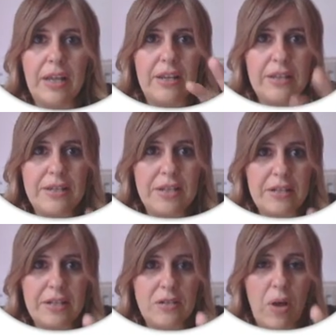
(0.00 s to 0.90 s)
insert
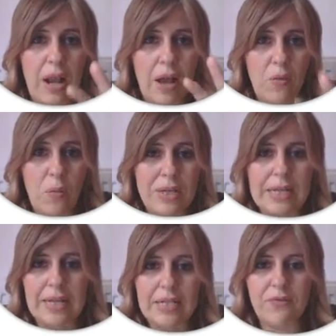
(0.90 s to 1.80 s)
as well a
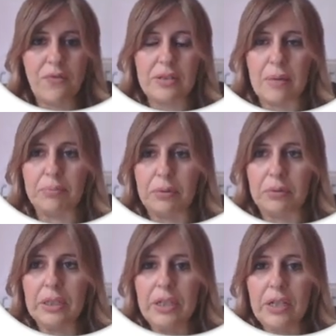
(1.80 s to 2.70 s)
Quizlet, for example.
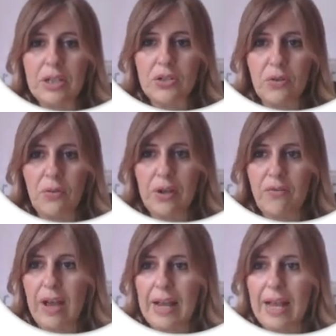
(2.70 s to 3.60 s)
So if
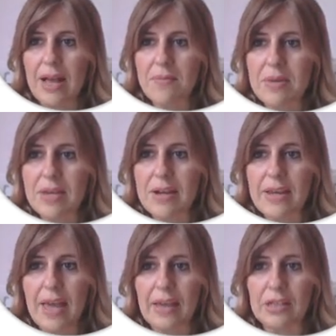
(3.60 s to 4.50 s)
I come here
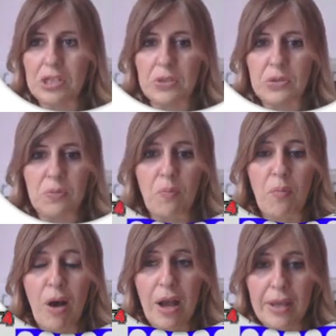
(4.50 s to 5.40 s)
again to
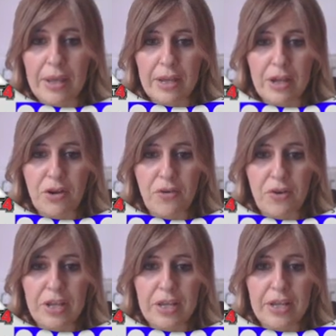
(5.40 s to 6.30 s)
my
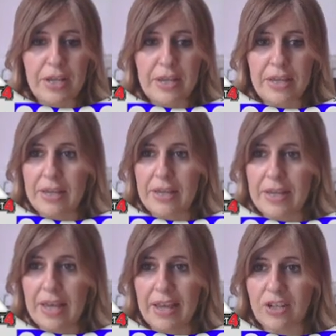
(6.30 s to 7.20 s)

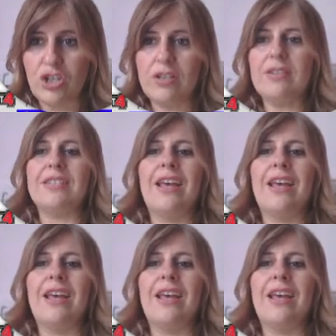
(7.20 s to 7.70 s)
creations,